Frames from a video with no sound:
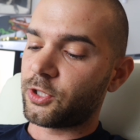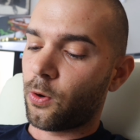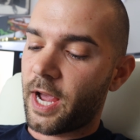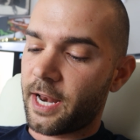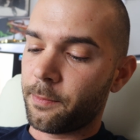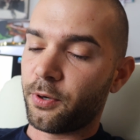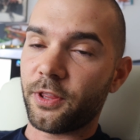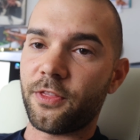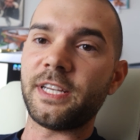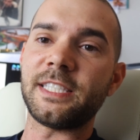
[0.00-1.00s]
Let's go ahead and
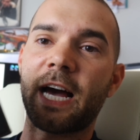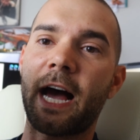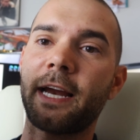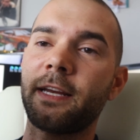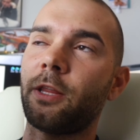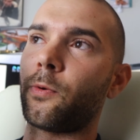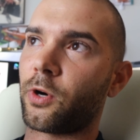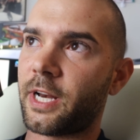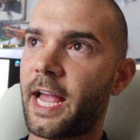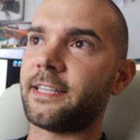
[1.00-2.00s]
put this on, and then
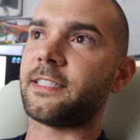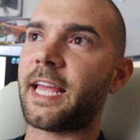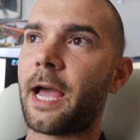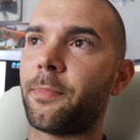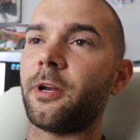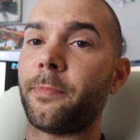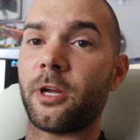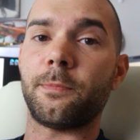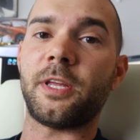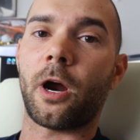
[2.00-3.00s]
we're gonna head to Tampa to
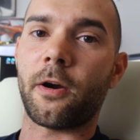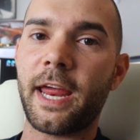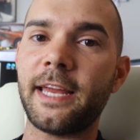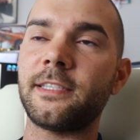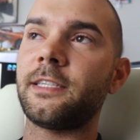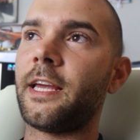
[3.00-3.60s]
pick up the R8.